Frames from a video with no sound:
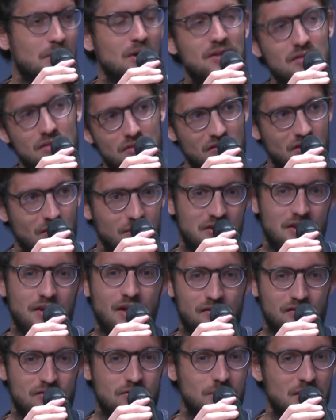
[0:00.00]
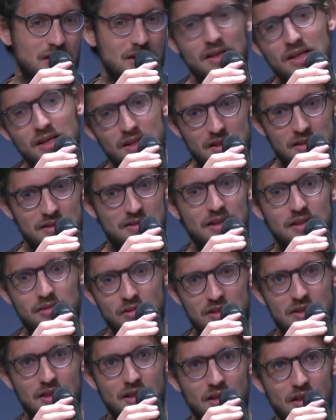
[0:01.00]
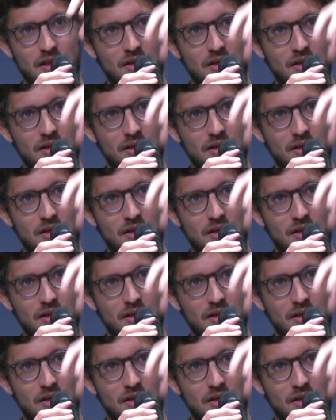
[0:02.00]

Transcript: but something has to be integrated